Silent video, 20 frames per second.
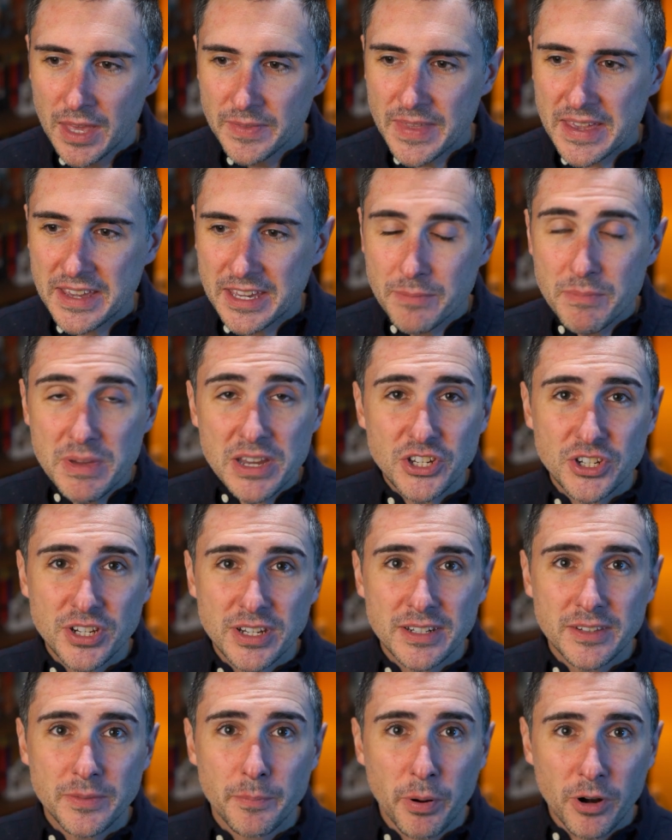they
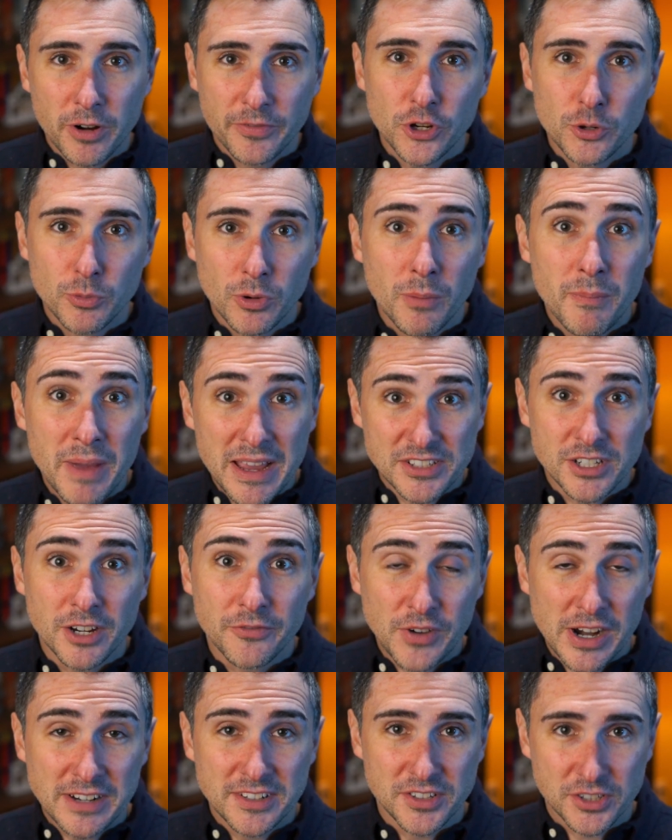commissioned perfumer Maison
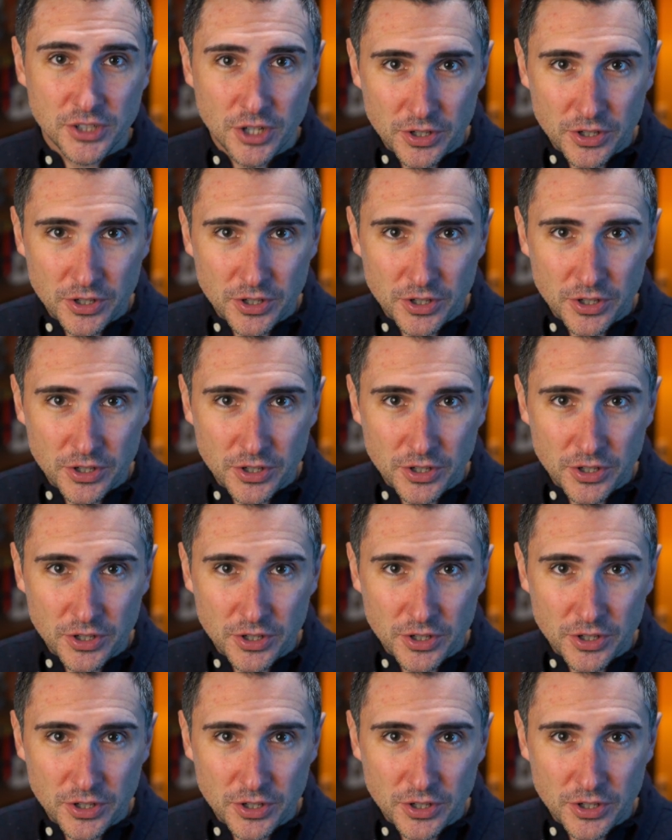Francis